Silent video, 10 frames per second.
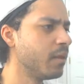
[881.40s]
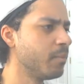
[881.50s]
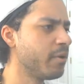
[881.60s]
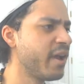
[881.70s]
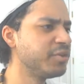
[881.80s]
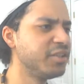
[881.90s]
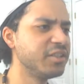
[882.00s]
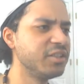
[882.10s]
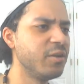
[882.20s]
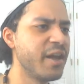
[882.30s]
Perhaps she
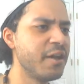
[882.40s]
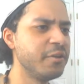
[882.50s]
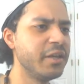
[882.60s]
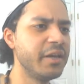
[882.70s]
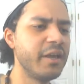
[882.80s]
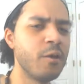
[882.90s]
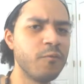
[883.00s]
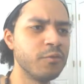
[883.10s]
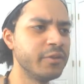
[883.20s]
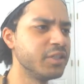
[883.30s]
doesn't know how to get
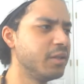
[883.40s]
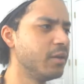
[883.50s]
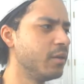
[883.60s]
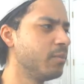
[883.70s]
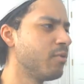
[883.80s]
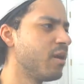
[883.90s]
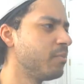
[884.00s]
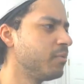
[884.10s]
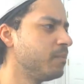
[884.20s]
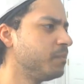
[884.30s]
help for this
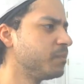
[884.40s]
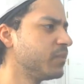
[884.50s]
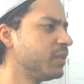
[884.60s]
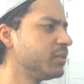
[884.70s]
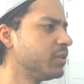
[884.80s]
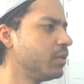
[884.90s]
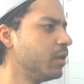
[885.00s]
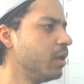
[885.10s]
problem. Let's see.